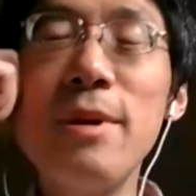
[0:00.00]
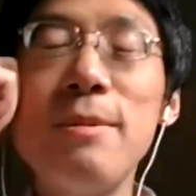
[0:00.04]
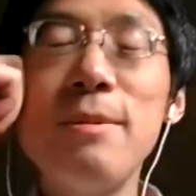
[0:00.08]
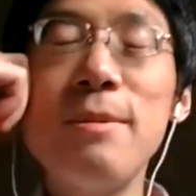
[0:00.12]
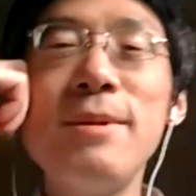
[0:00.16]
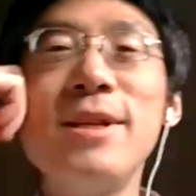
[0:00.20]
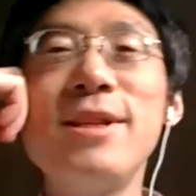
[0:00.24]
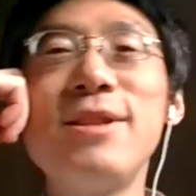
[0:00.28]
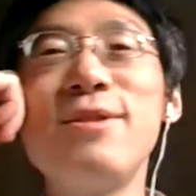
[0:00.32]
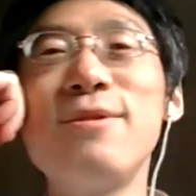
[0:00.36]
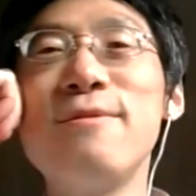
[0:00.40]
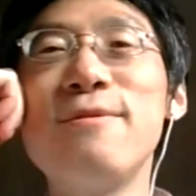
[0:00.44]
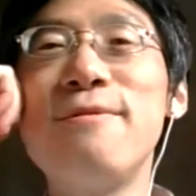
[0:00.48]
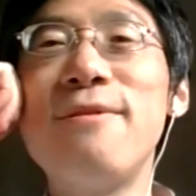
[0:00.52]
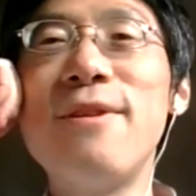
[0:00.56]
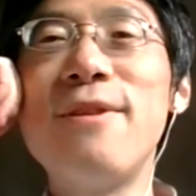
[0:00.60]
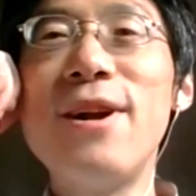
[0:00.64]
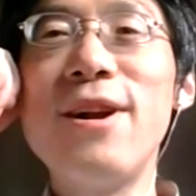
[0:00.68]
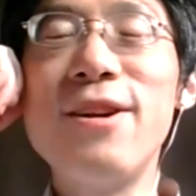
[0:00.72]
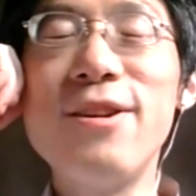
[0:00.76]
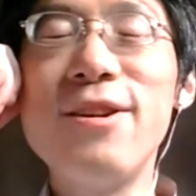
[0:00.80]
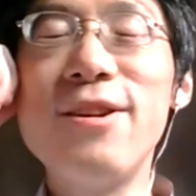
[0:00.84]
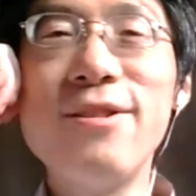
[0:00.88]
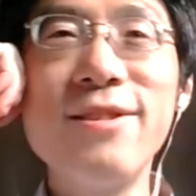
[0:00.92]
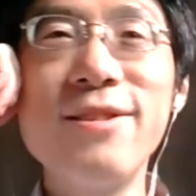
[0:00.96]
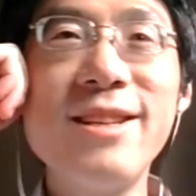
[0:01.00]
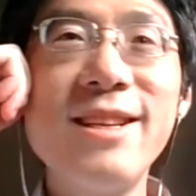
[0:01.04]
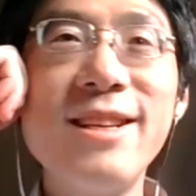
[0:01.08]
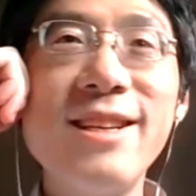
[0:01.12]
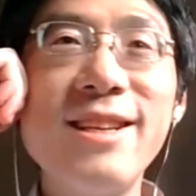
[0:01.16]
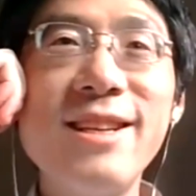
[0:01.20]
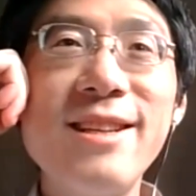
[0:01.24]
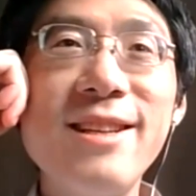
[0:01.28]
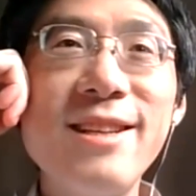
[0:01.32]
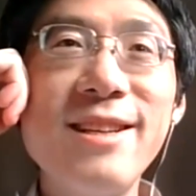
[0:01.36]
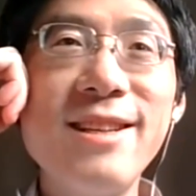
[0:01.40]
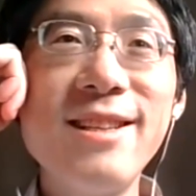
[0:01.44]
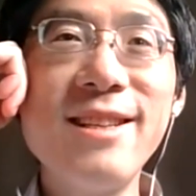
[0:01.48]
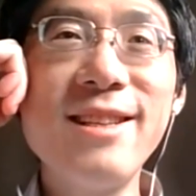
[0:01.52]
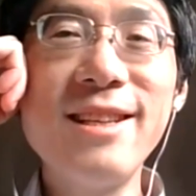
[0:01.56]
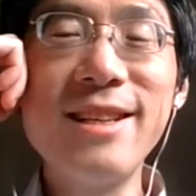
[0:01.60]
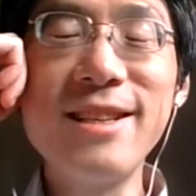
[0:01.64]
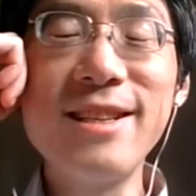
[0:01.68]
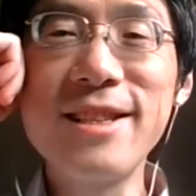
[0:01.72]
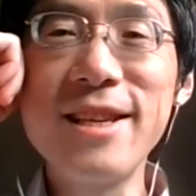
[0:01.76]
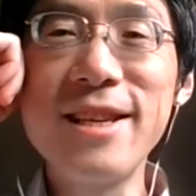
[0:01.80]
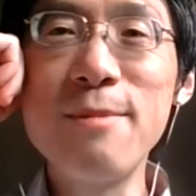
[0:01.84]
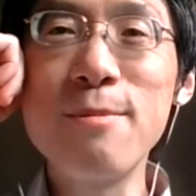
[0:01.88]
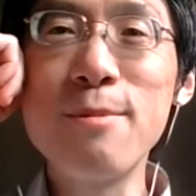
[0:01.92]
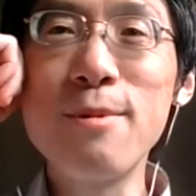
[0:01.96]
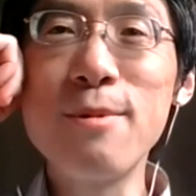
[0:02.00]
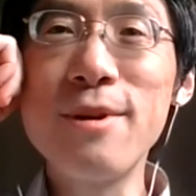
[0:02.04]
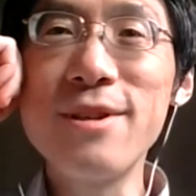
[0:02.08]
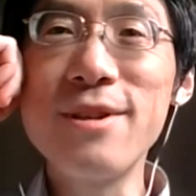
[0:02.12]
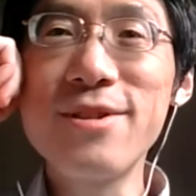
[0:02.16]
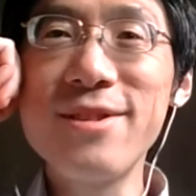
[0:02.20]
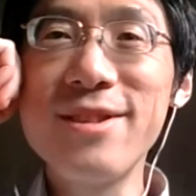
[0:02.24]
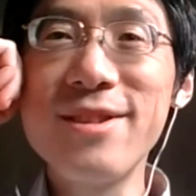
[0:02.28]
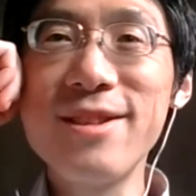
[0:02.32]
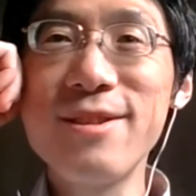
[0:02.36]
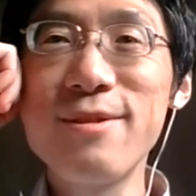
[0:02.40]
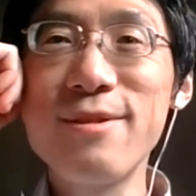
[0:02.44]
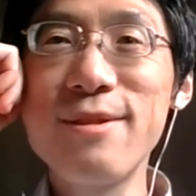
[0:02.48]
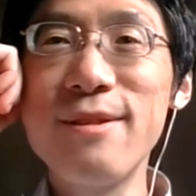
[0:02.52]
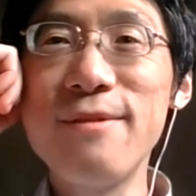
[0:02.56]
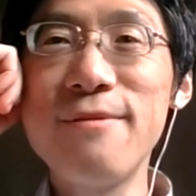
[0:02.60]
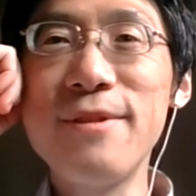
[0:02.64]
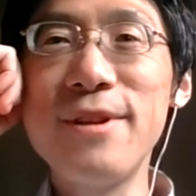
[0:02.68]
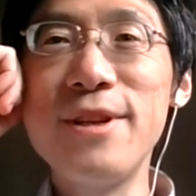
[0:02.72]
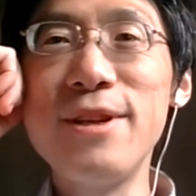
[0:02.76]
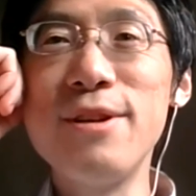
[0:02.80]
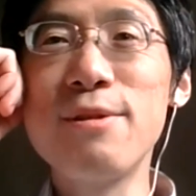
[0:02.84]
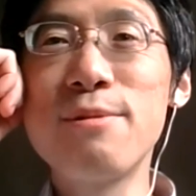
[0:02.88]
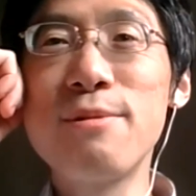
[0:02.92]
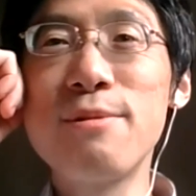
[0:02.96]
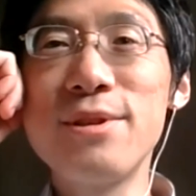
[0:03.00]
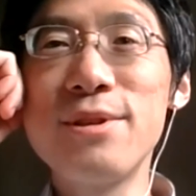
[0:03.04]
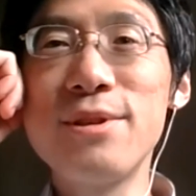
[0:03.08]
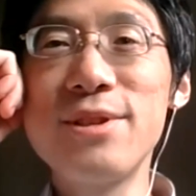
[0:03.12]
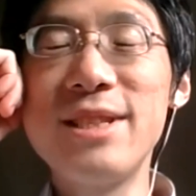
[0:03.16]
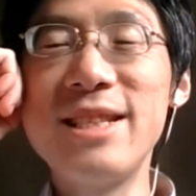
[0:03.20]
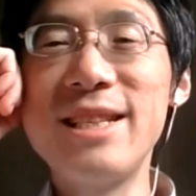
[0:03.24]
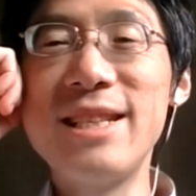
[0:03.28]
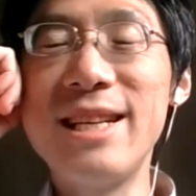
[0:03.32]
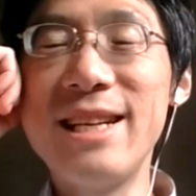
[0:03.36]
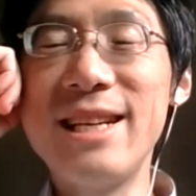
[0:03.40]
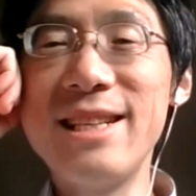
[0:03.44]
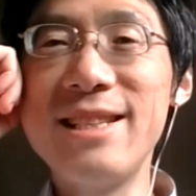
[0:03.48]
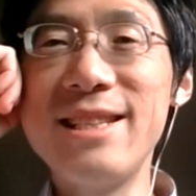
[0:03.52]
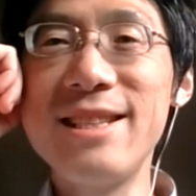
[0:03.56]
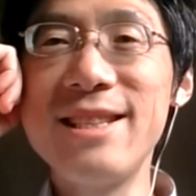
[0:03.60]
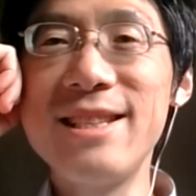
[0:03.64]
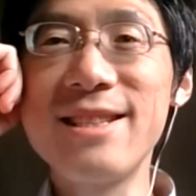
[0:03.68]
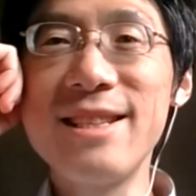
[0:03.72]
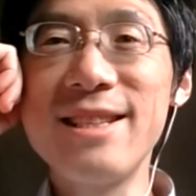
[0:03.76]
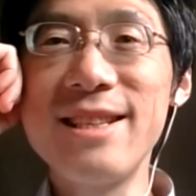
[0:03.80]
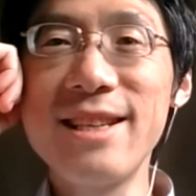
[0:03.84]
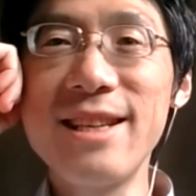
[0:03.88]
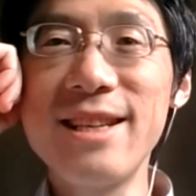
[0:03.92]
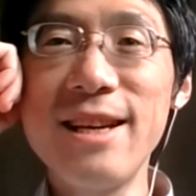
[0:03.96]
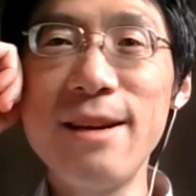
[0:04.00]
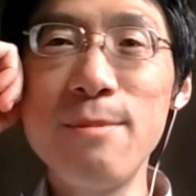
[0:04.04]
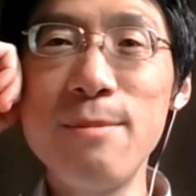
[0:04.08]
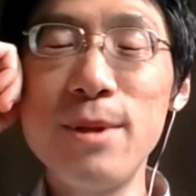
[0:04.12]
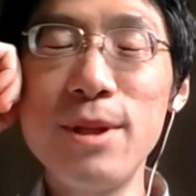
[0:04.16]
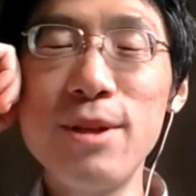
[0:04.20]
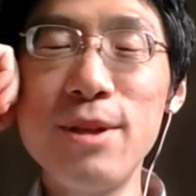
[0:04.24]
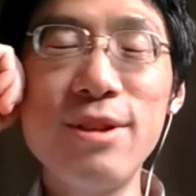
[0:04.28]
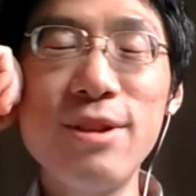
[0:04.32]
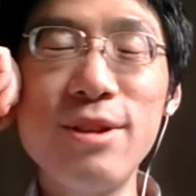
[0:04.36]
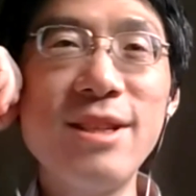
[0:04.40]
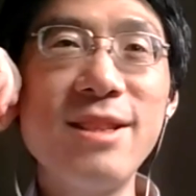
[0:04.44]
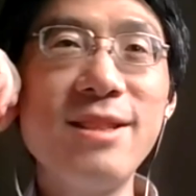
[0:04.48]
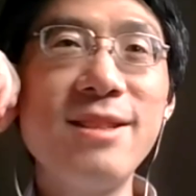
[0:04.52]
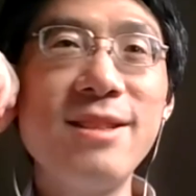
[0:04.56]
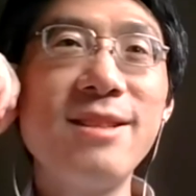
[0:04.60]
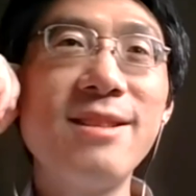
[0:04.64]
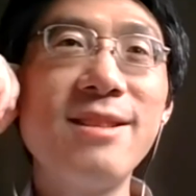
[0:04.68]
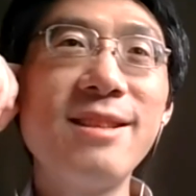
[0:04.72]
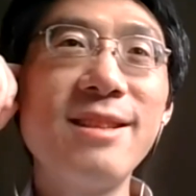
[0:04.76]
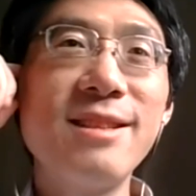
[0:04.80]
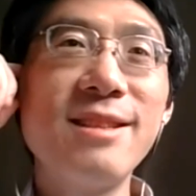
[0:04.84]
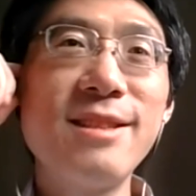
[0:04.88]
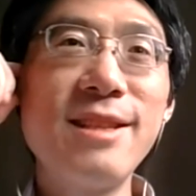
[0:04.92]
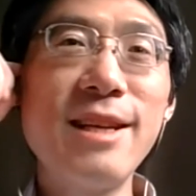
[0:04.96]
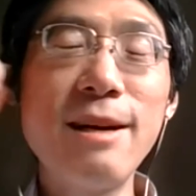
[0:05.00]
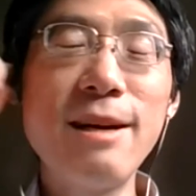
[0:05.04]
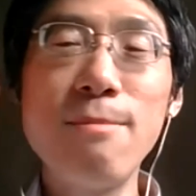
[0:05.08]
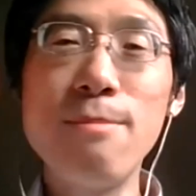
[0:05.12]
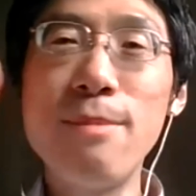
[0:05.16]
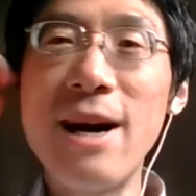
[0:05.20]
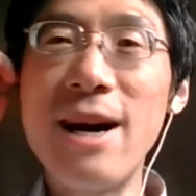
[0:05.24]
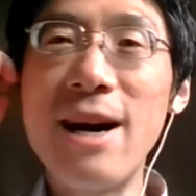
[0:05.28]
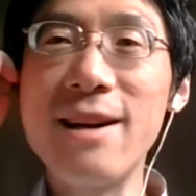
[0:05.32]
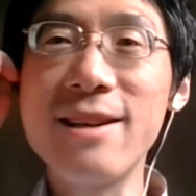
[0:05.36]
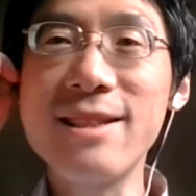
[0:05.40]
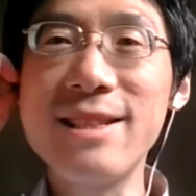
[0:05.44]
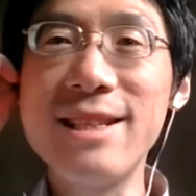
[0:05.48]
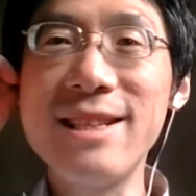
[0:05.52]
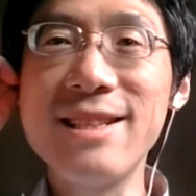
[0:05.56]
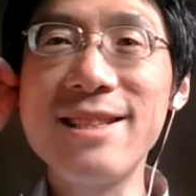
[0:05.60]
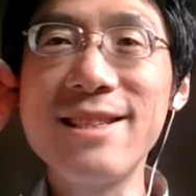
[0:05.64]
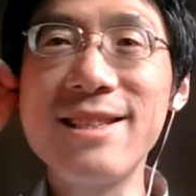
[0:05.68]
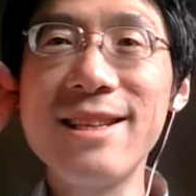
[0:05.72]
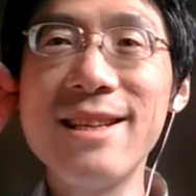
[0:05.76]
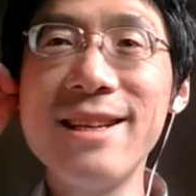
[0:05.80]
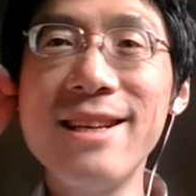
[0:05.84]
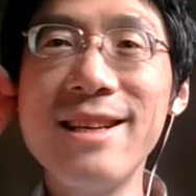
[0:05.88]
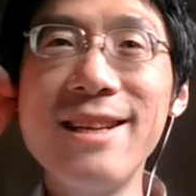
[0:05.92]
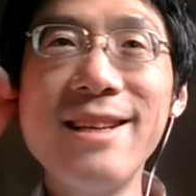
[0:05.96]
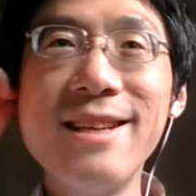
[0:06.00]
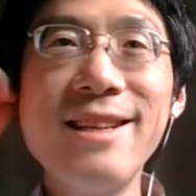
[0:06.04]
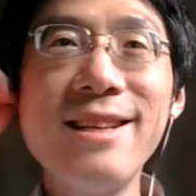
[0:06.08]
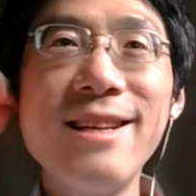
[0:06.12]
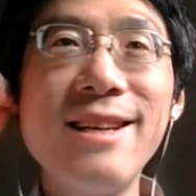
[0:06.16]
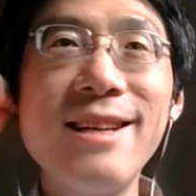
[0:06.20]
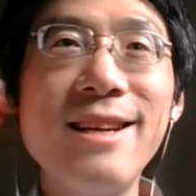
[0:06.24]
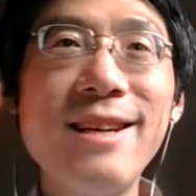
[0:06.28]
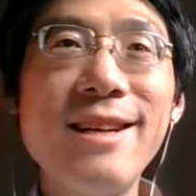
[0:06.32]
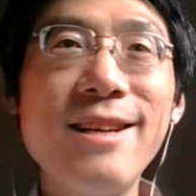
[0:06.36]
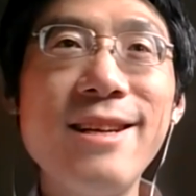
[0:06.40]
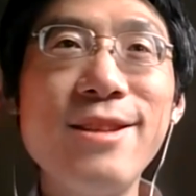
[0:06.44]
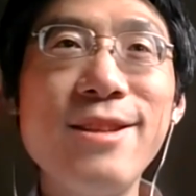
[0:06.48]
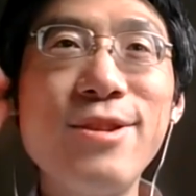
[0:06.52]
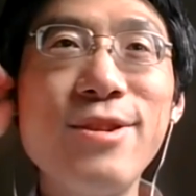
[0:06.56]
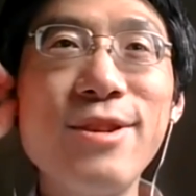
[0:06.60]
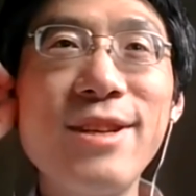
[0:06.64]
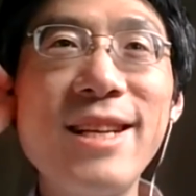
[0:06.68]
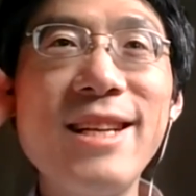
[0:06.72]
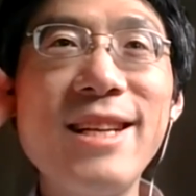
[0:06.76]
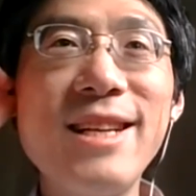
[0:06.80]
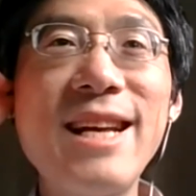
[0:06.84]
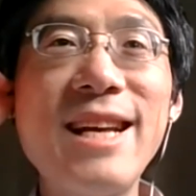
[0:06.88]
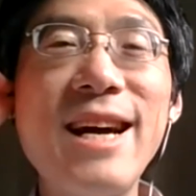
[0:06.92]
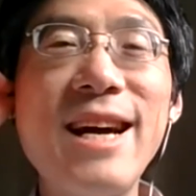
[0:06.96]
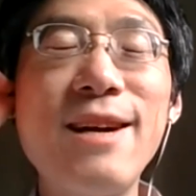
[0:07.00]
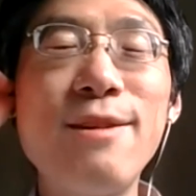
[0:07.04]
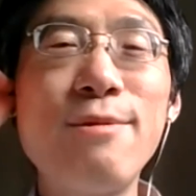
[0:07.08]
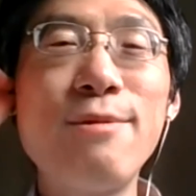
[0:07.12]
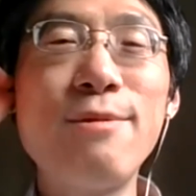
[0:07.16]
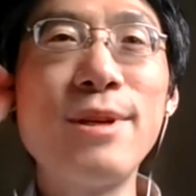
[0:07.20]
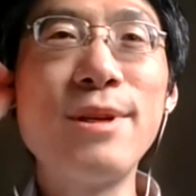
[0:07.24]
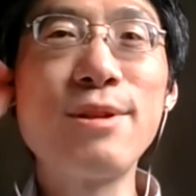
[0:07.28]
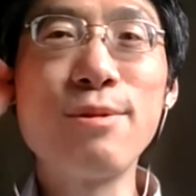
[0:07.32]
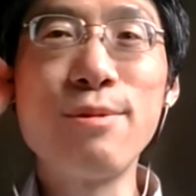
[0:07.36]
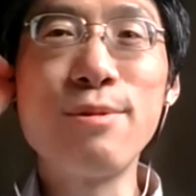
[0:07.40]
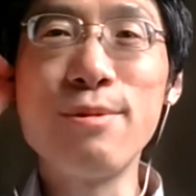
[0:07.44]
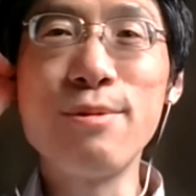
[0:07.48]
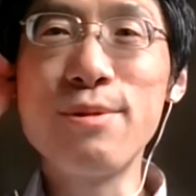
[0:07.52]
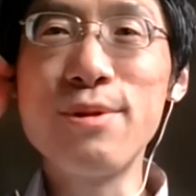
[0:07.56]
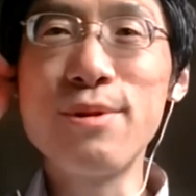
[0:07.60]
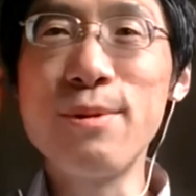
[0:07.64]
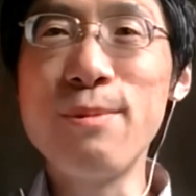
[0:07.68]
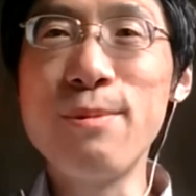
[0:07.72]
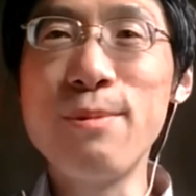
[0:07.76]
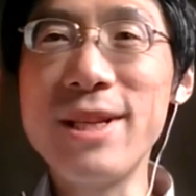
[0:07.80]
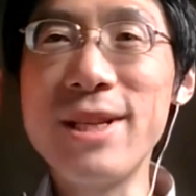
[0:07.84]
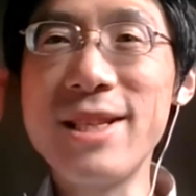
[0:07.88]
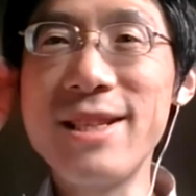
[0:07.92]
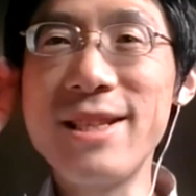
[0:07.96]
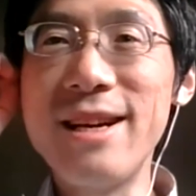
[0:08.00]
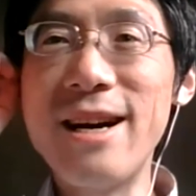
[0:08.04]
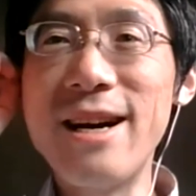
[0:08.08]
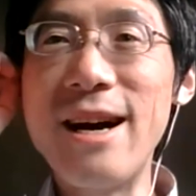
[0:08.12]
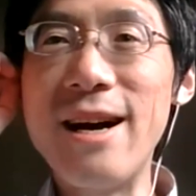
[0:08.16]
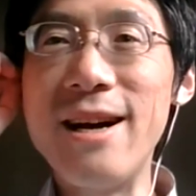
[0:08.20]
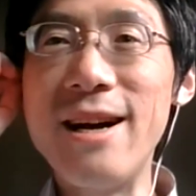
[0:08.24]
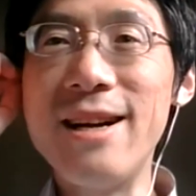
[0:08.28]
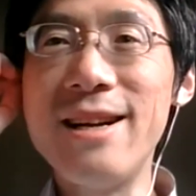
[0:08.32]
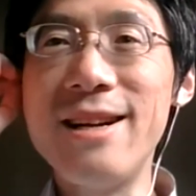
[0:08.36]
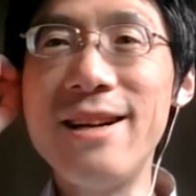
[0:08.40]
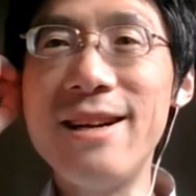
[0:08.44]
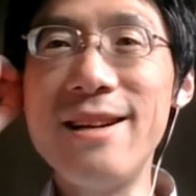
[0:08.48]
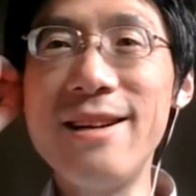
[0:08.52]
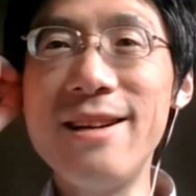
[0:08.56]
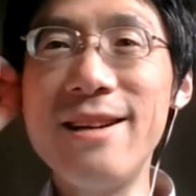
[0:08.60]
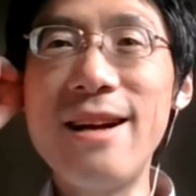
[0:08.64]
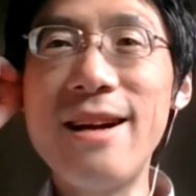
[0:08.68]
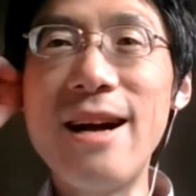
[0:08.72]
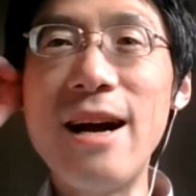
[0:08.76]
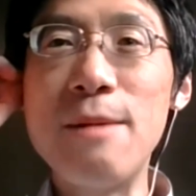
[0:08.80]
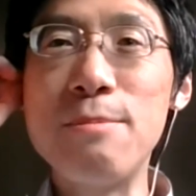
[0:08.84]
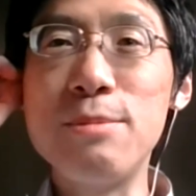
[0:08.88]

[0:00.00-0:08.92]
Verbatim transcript: maybe to follow the the same question, so a new question that just uh, came into the chat box. That's uh, to get that resolution, what's not uh, mm.